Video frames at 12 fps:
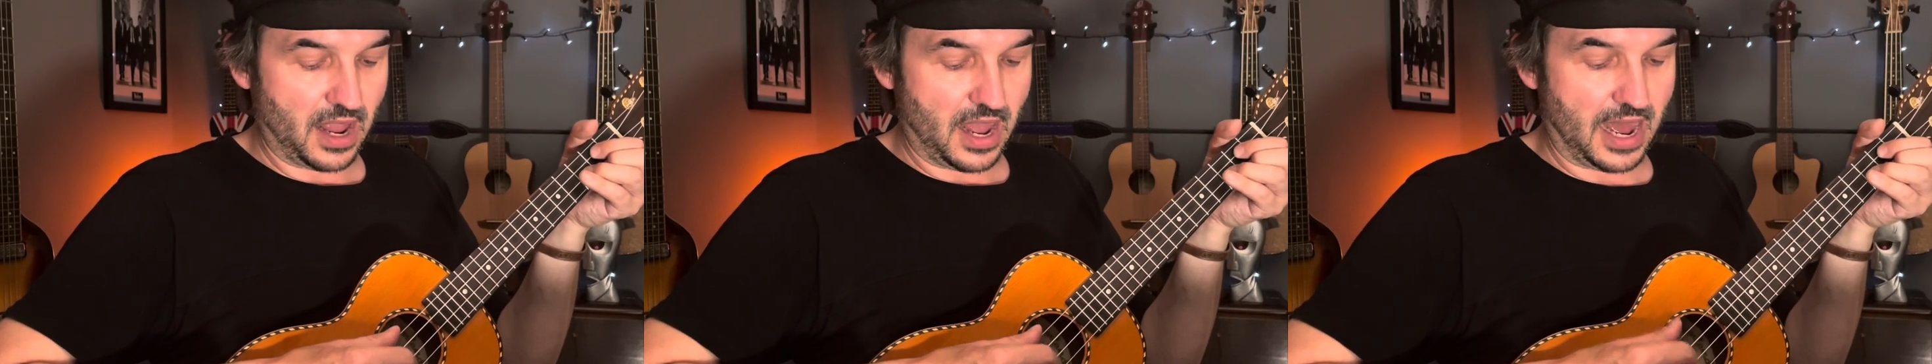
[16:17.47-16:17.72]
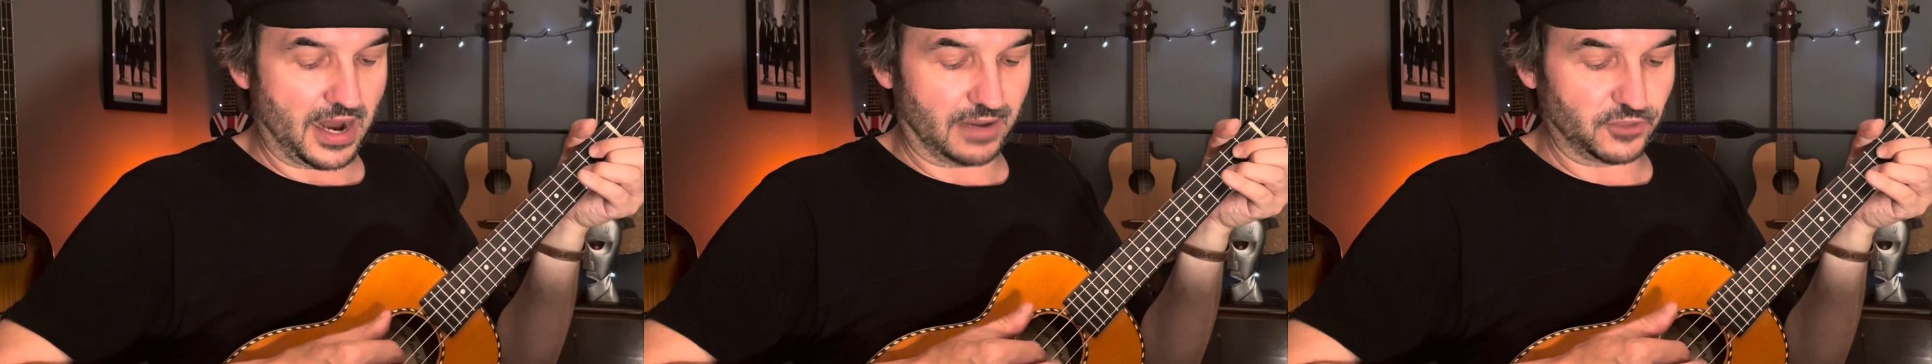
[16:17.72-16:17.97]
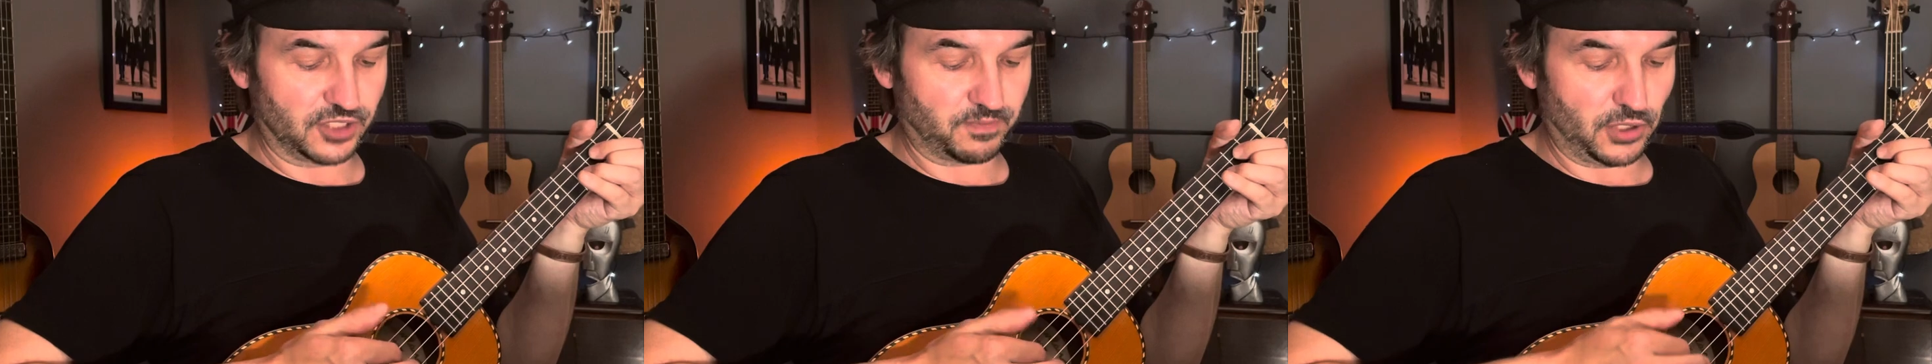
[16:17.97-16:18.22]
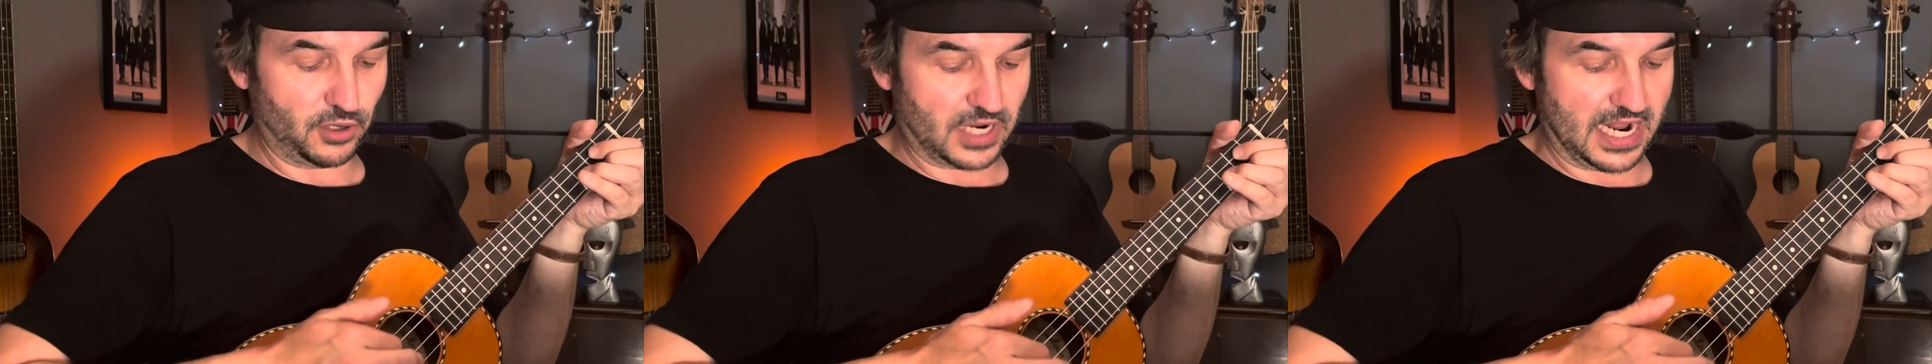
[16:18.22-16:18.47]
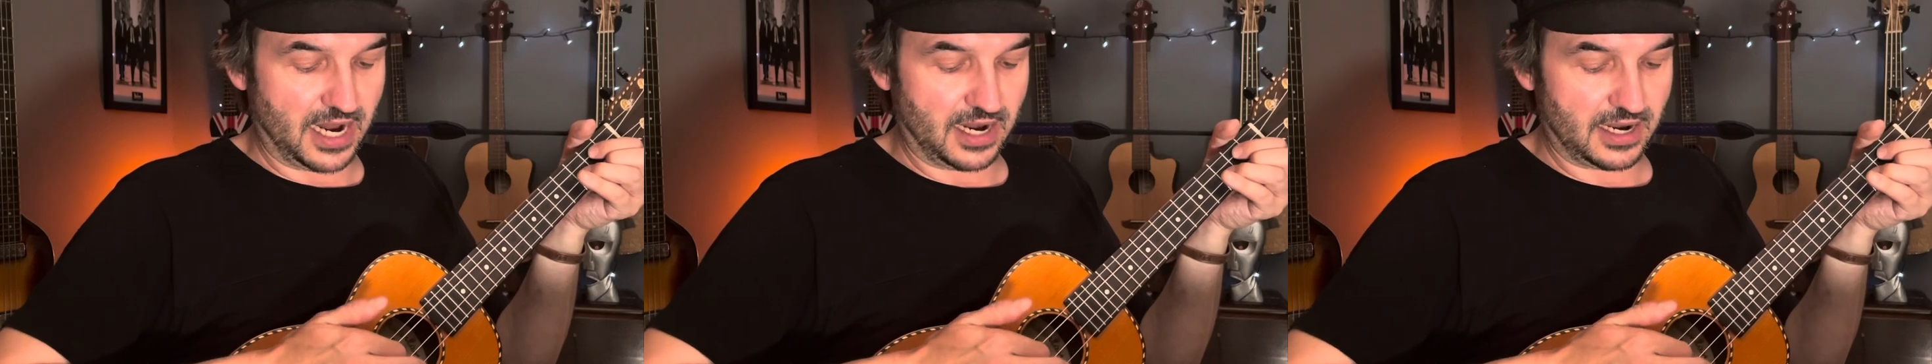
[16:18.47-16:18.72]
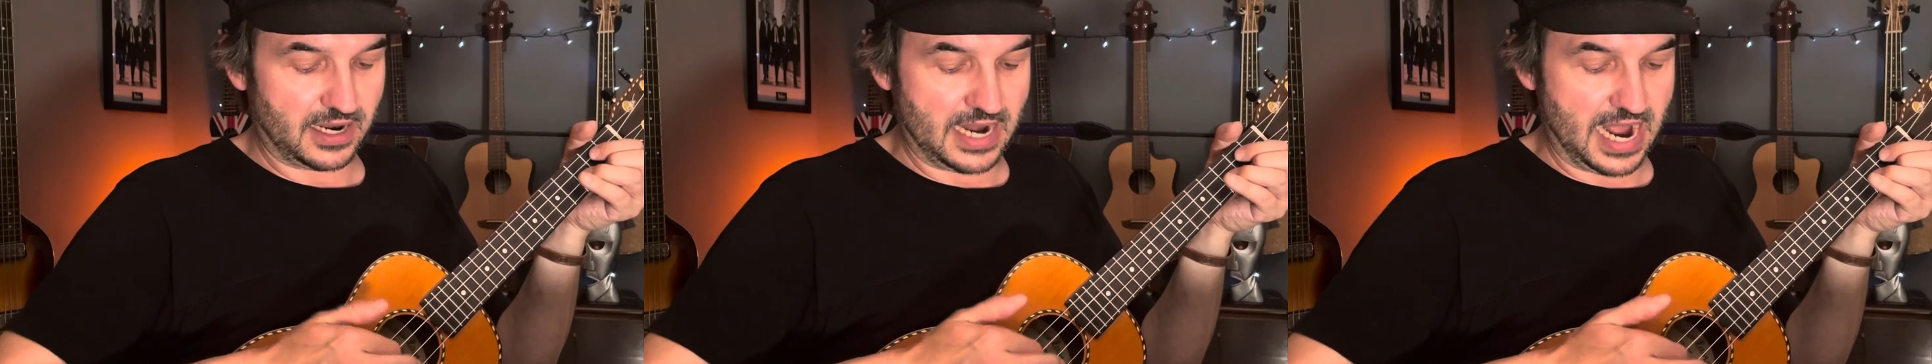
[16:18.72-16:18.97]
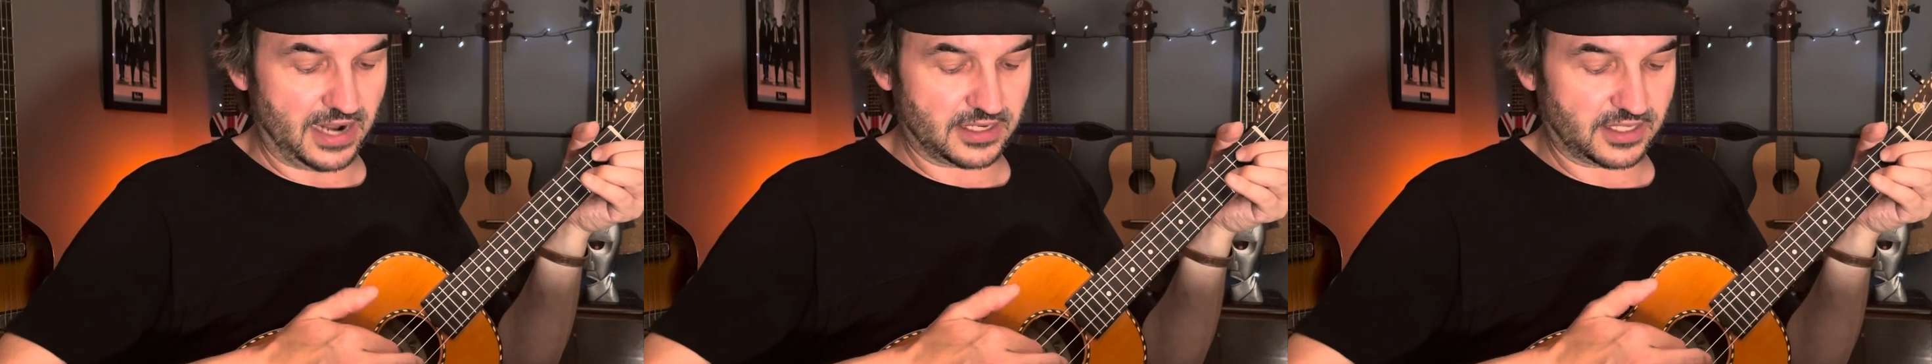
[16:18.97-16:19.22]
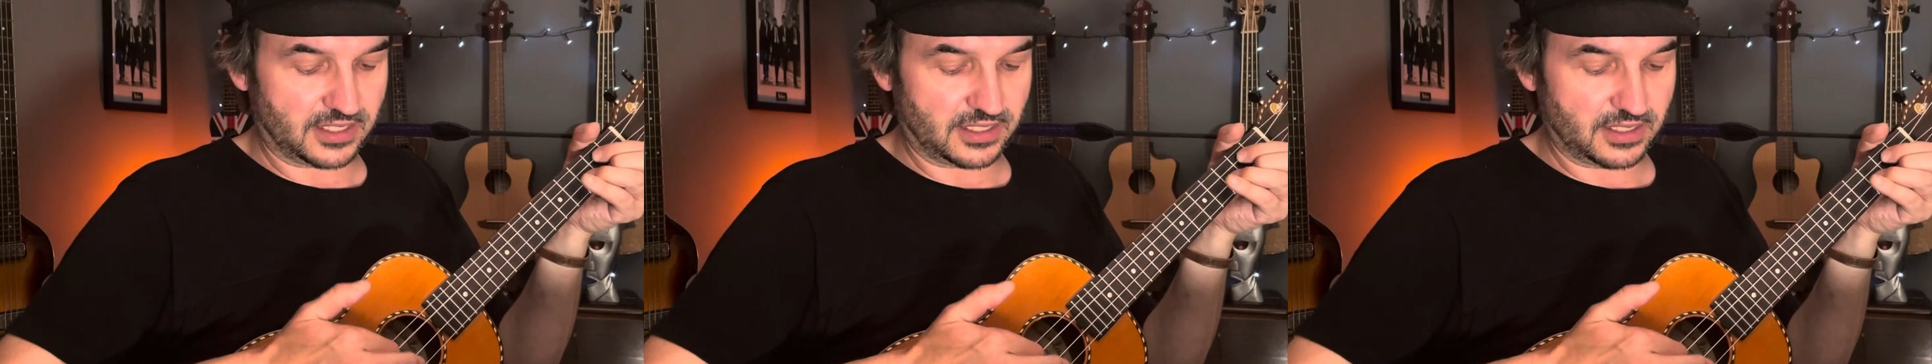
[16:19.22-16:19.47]
I'm just plucking
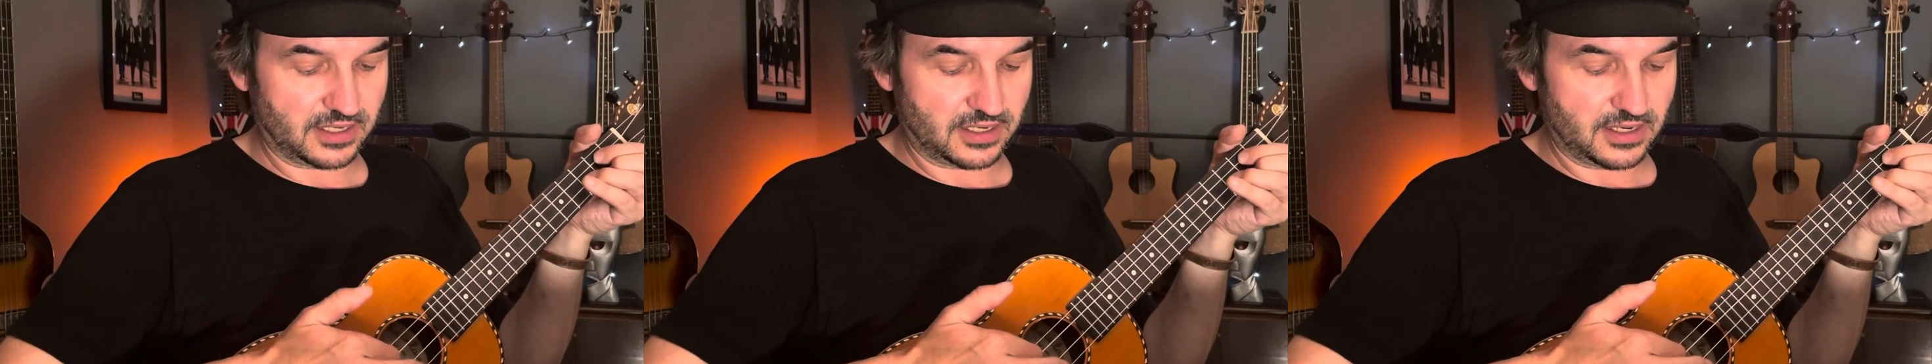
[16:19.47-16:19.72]
next